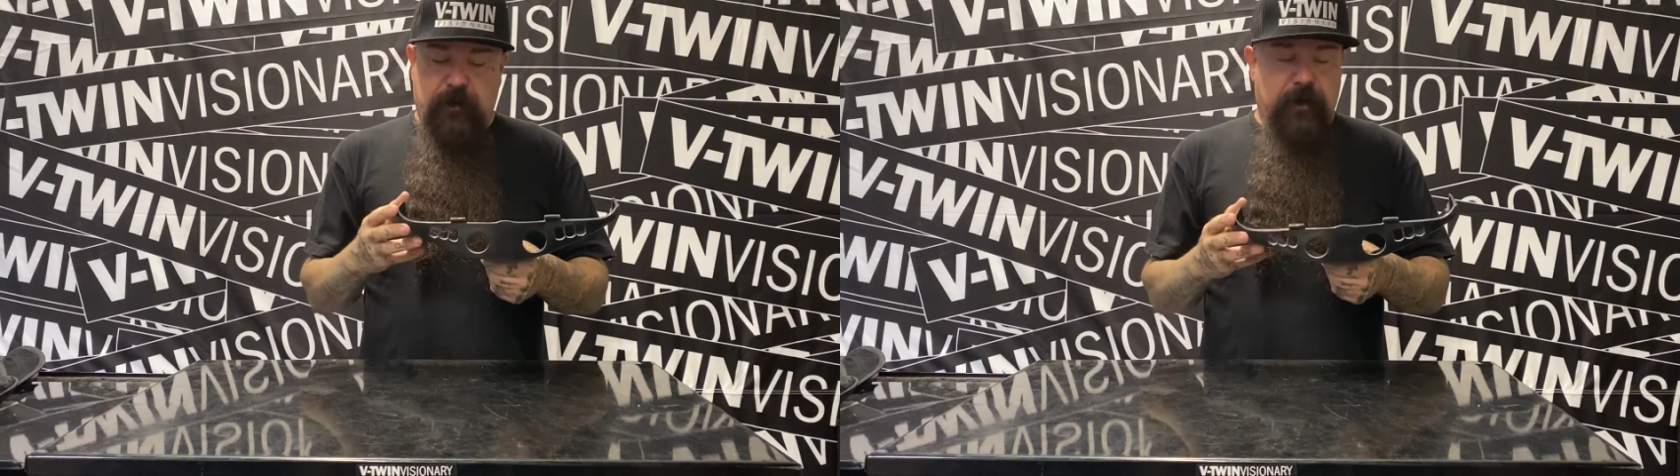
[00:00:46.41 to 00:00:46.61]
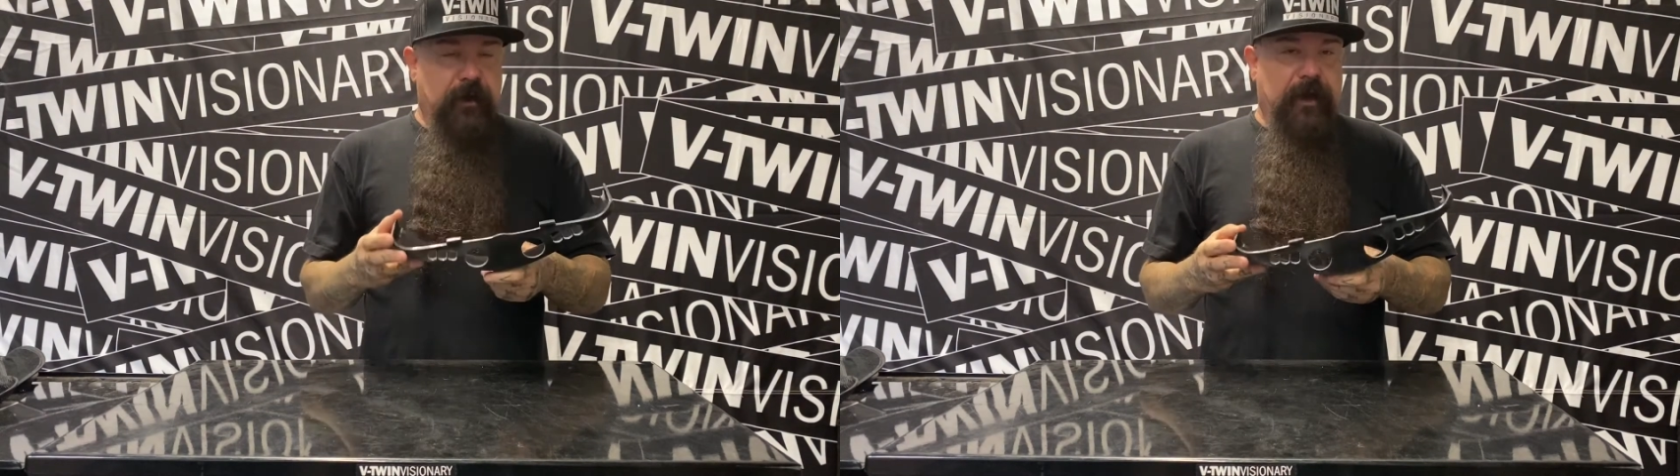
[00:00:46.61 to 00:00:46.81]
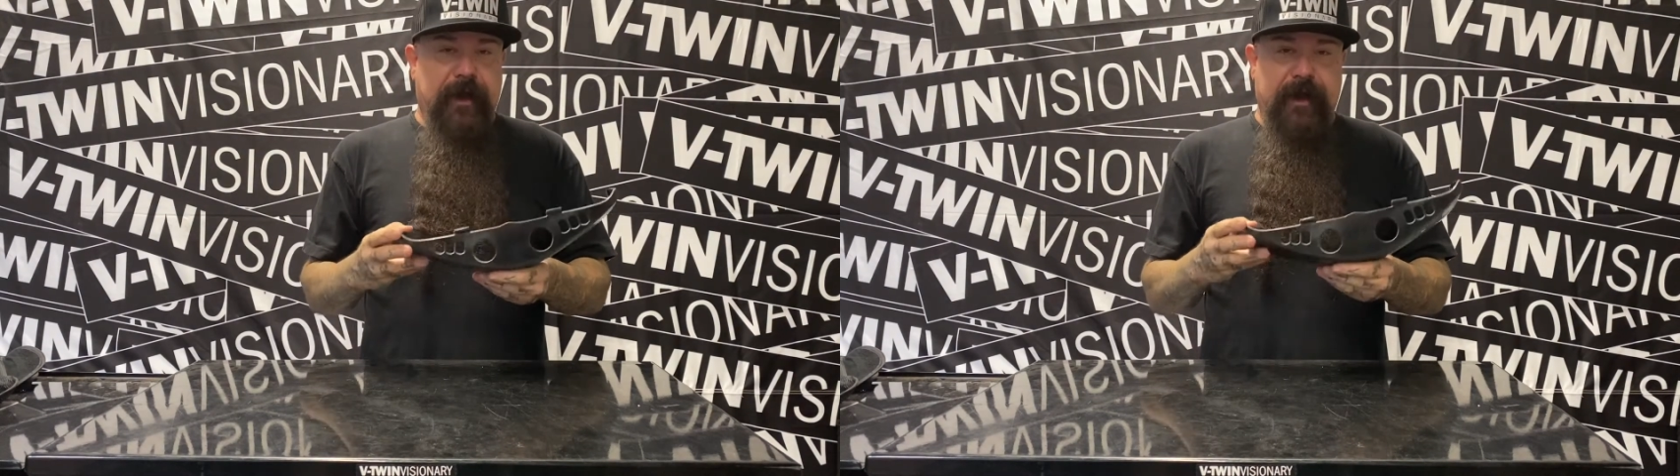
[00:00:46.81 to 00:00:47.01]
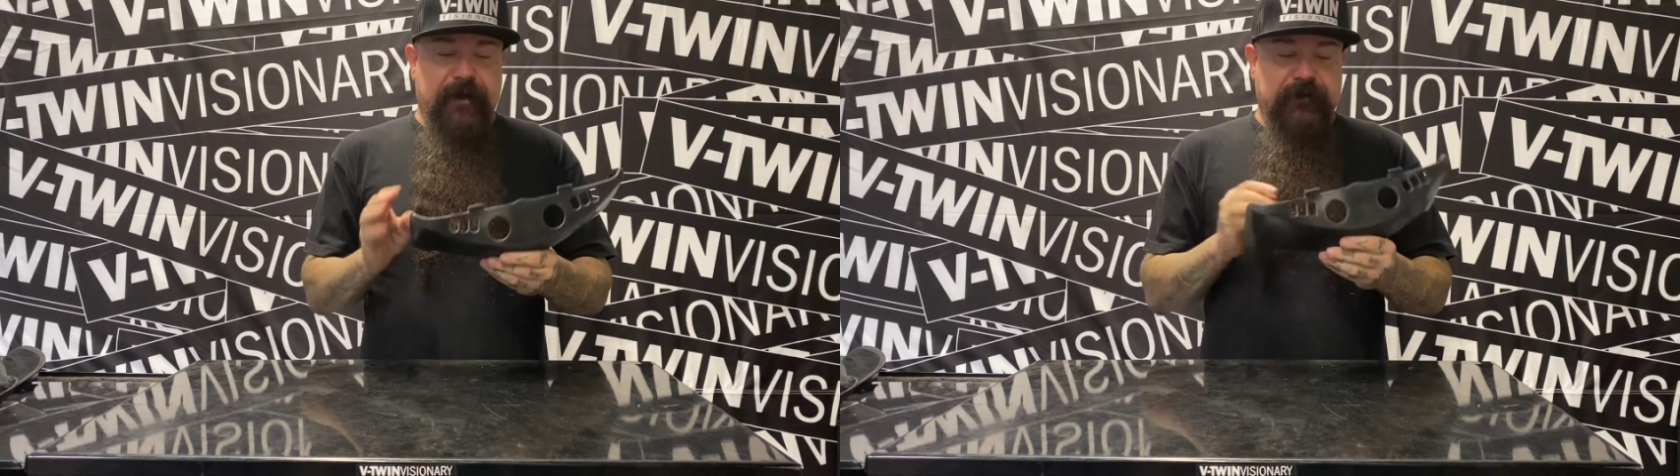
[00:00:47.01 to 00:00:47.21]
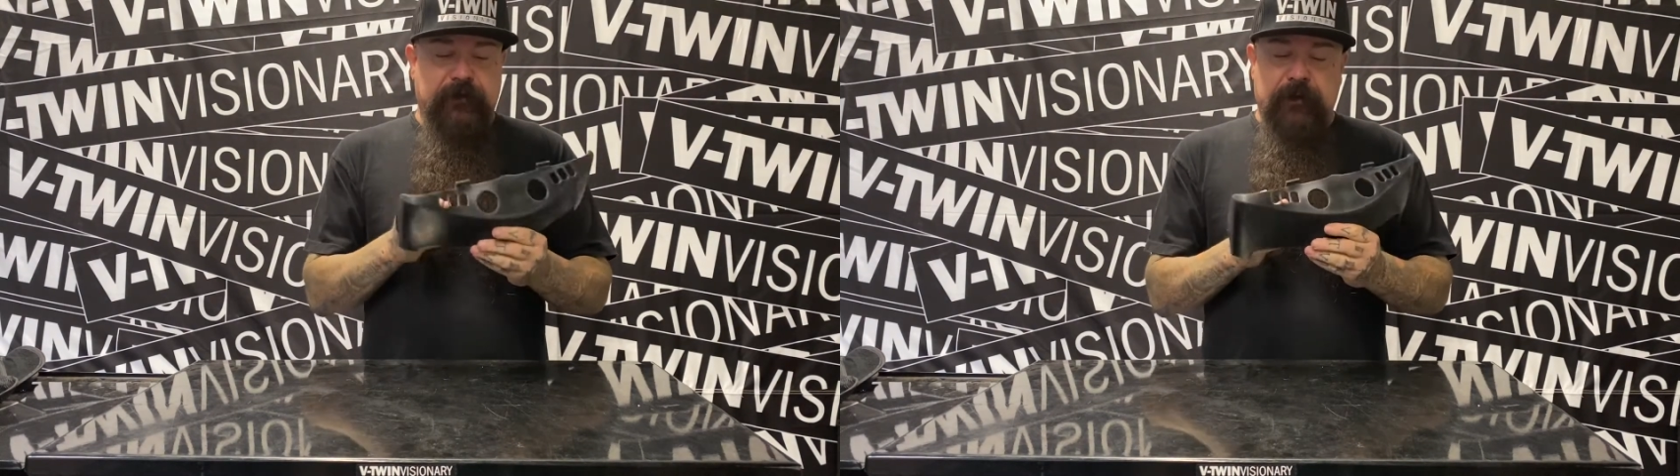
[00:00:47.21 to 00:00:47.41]
It
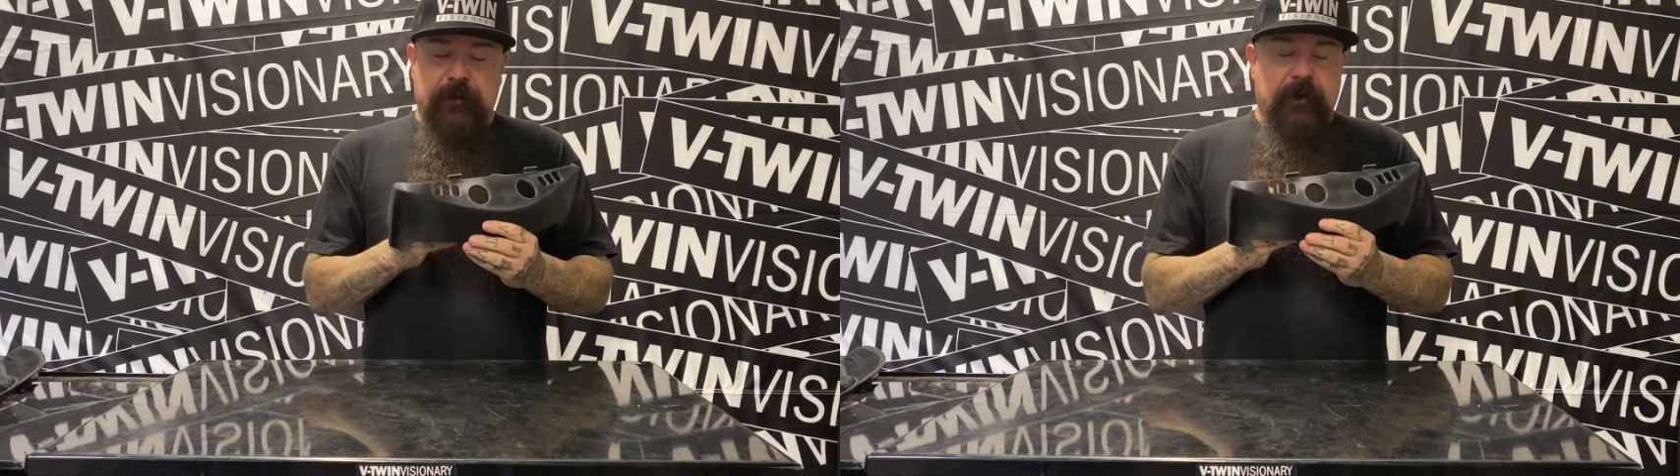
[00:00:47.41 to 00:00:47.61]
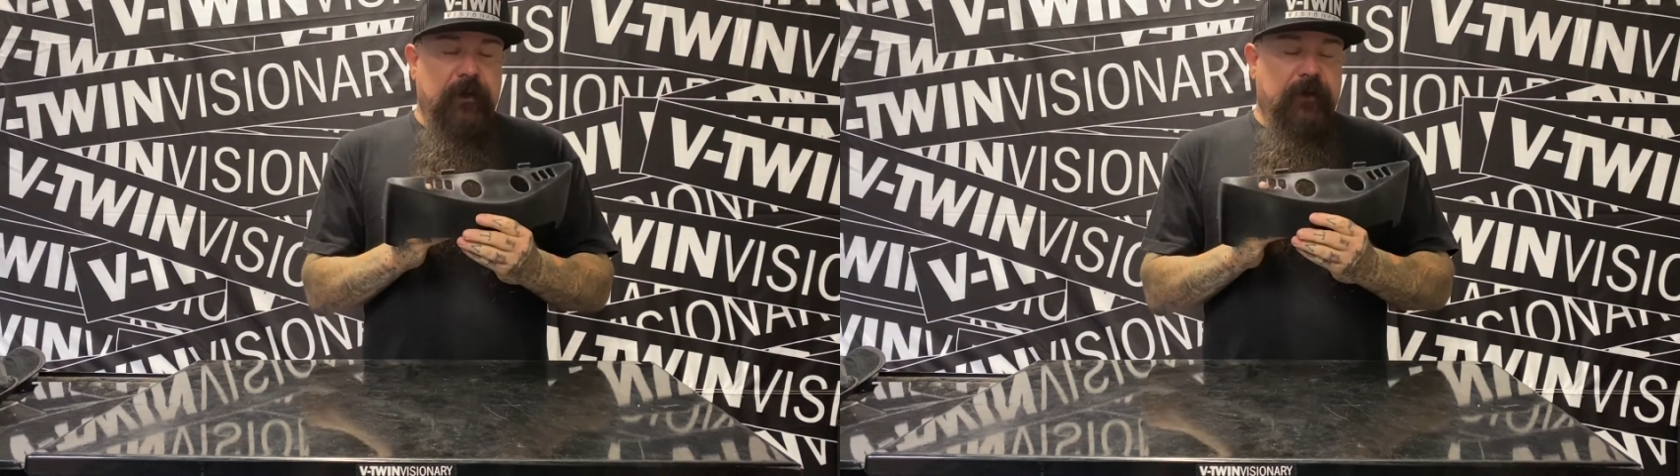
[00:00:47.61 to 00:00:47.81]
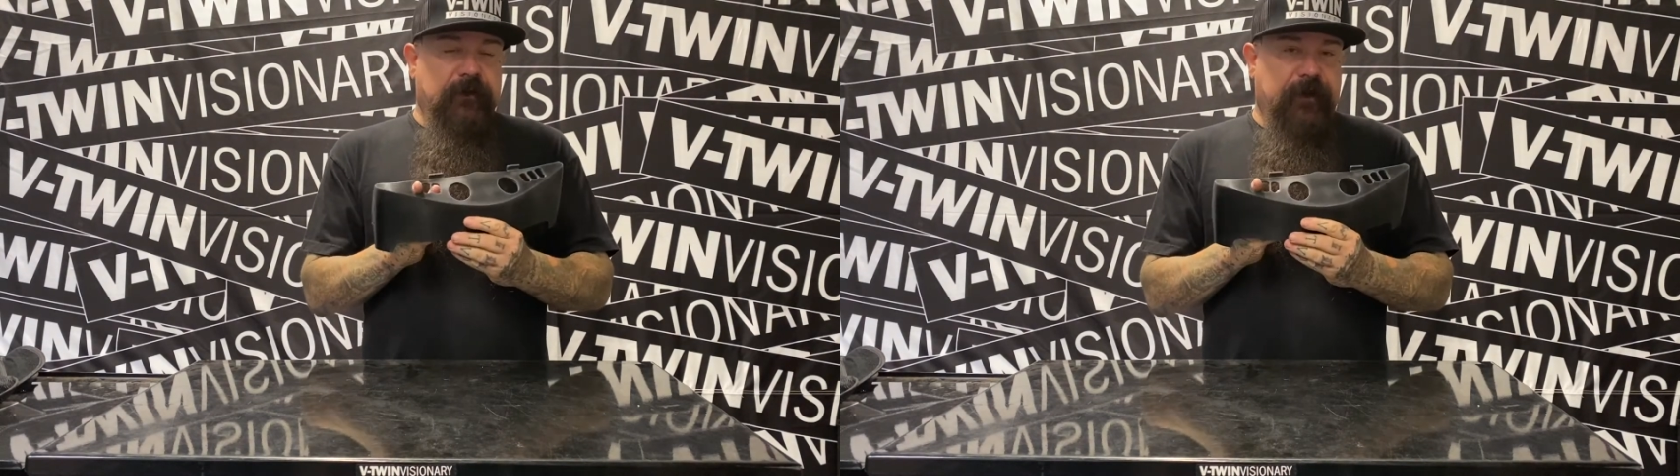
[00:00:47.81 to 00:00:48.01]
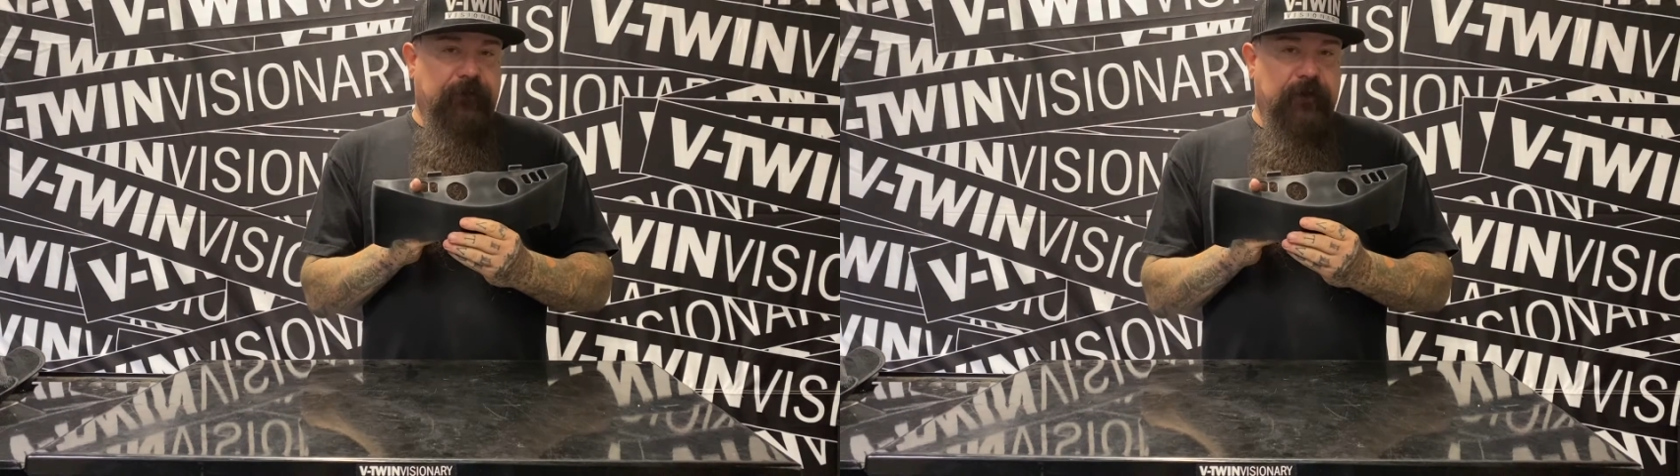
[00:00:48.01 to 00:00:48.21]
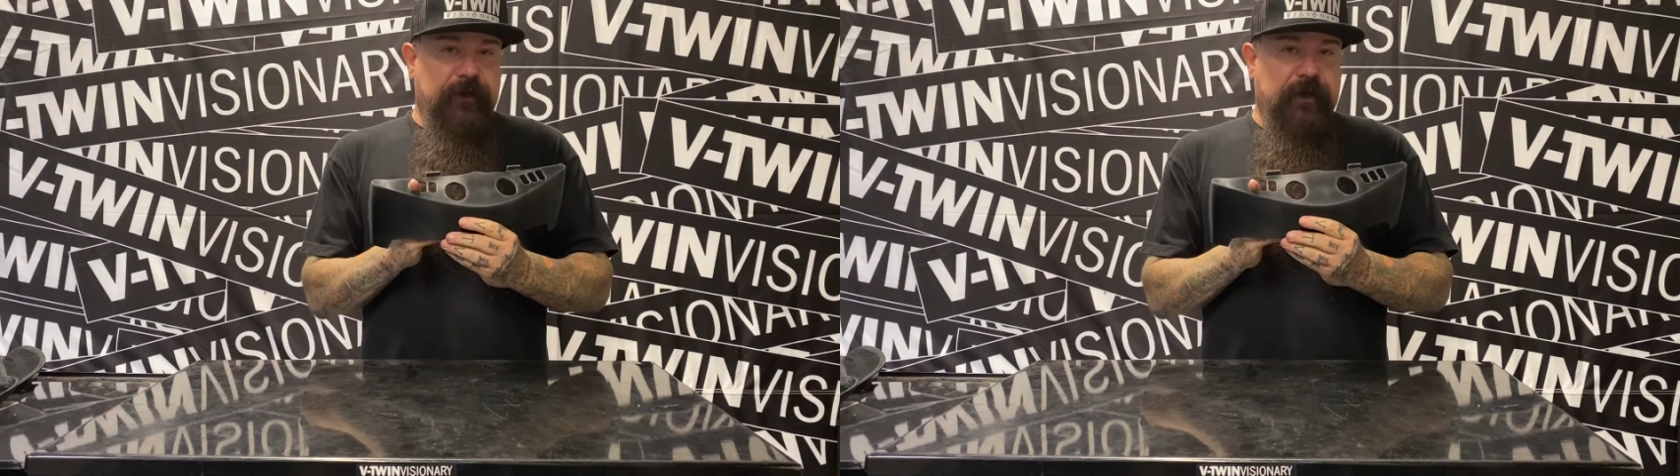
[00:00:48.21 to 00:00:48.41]
has definitely